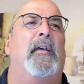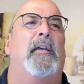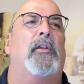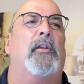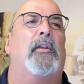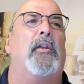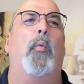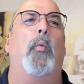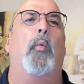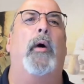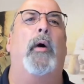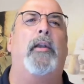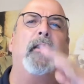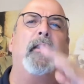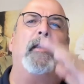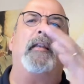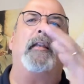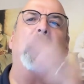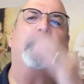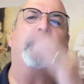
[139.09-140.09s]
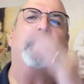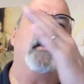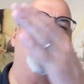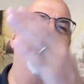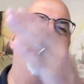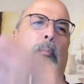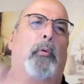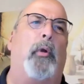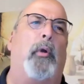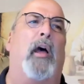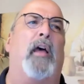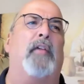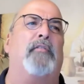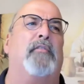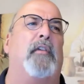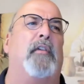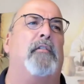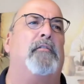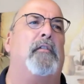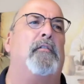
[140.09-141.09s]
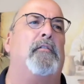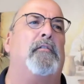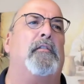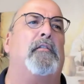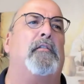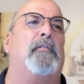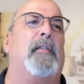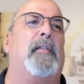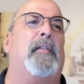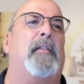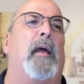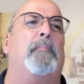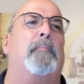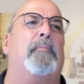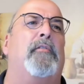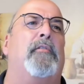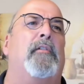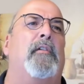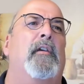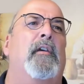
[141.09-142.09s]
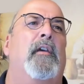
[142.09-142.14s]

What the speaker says: know what are the different processes and steps.